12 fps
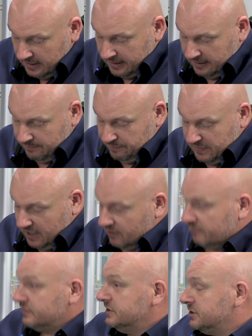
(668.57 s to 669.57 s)
And
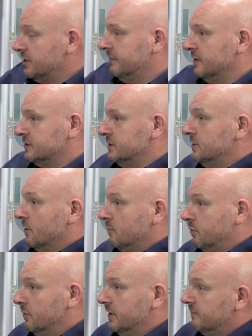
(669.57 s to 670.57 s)
obviously Sophos and
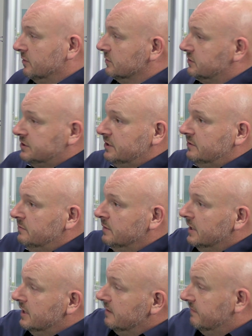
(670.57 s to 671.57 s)
Logpoint have got two
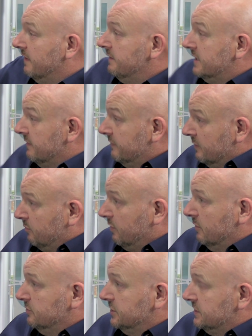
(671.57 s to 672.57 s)
very different
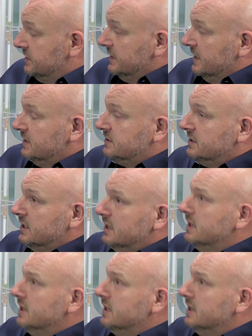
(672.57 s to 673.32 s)
approaches to this,